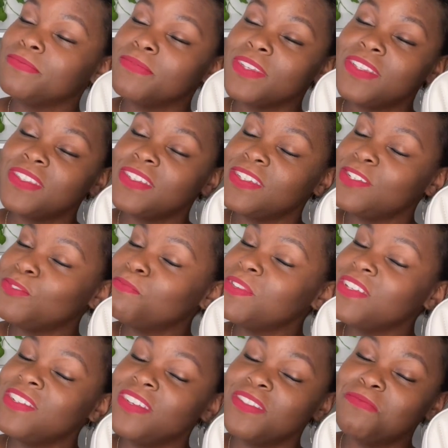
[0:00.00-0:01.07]
listen, it'll be
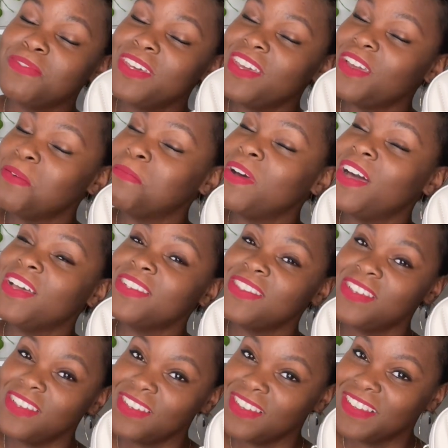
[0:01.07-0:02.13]
another bag
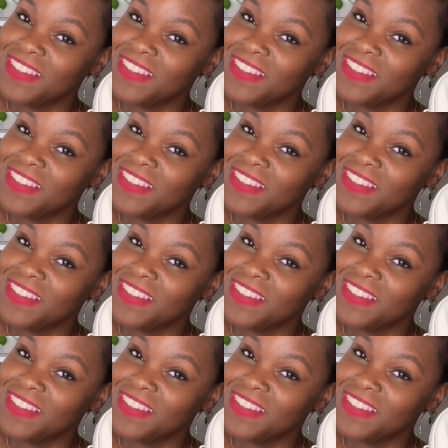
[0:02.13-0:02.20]
unboxing.